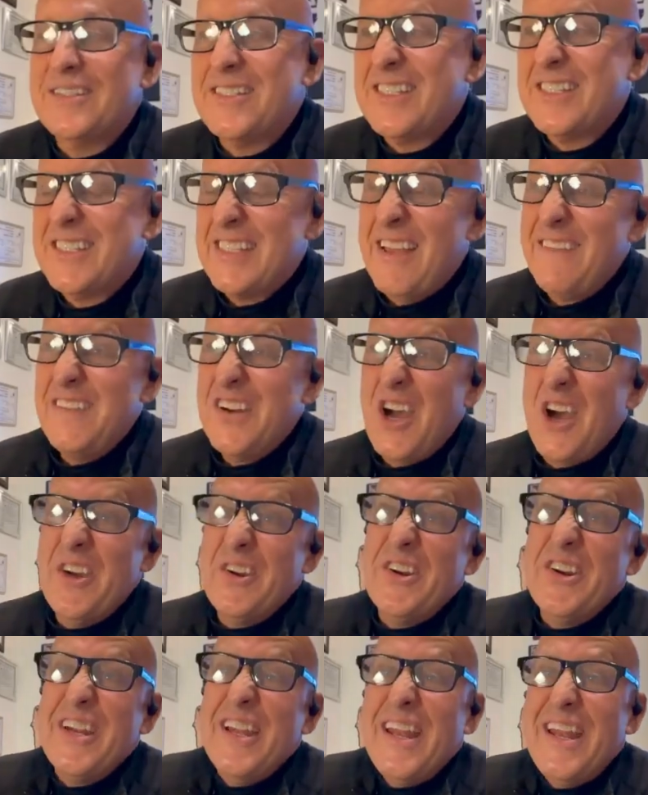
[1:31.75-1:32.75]

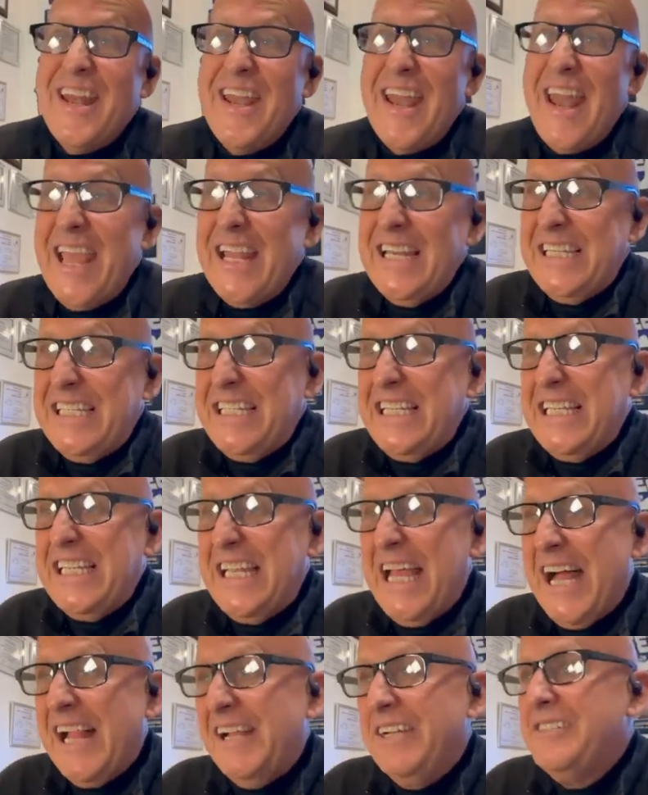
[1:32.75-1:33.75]

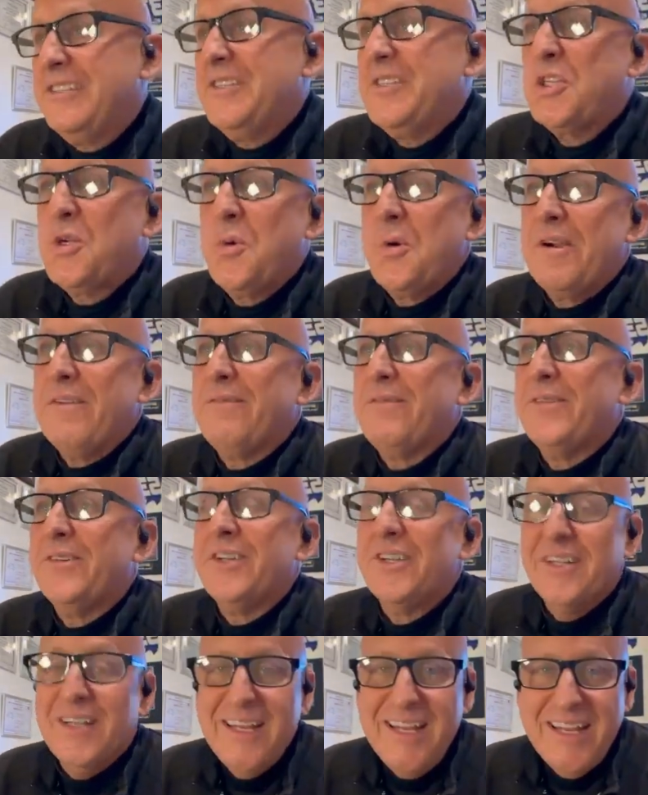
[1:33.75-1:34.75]
$719 a square
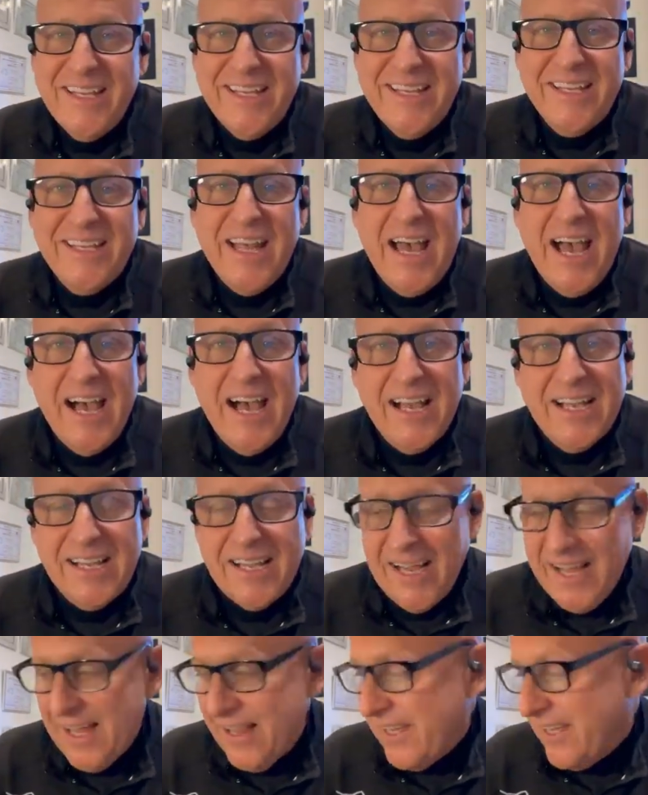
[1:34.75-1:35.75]
foot in
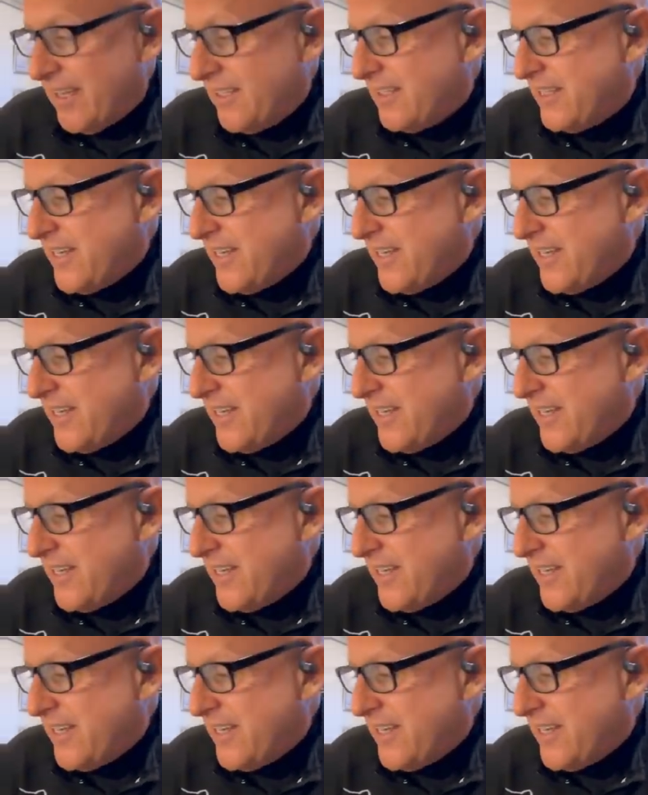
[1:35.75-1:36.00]
Ancala.